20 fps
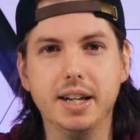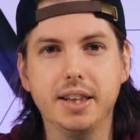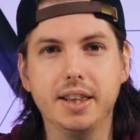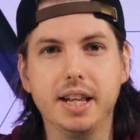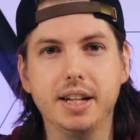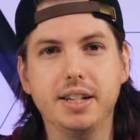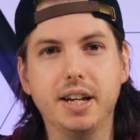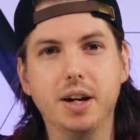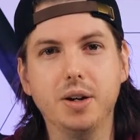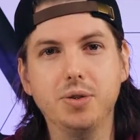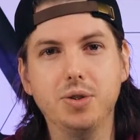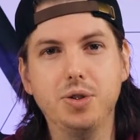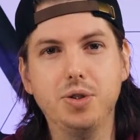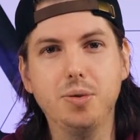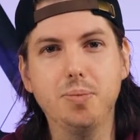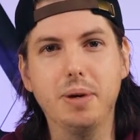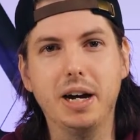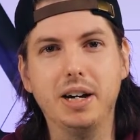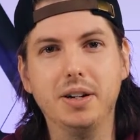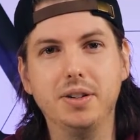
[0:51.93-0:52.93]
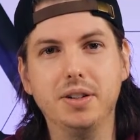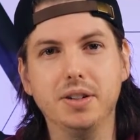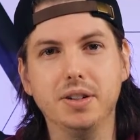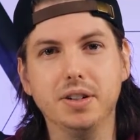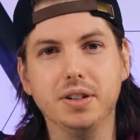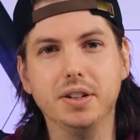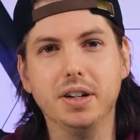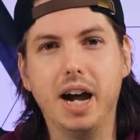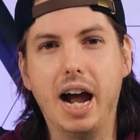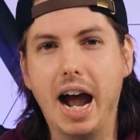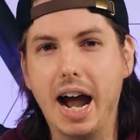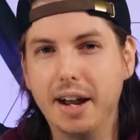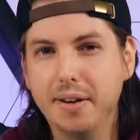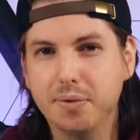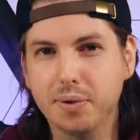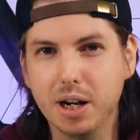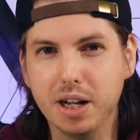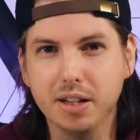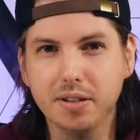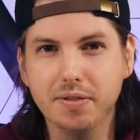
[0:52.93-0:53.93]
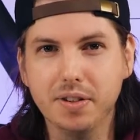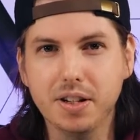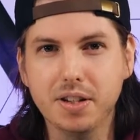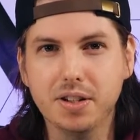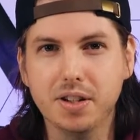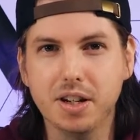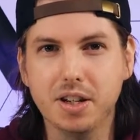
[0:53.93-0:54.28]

that tells you about your ad relevance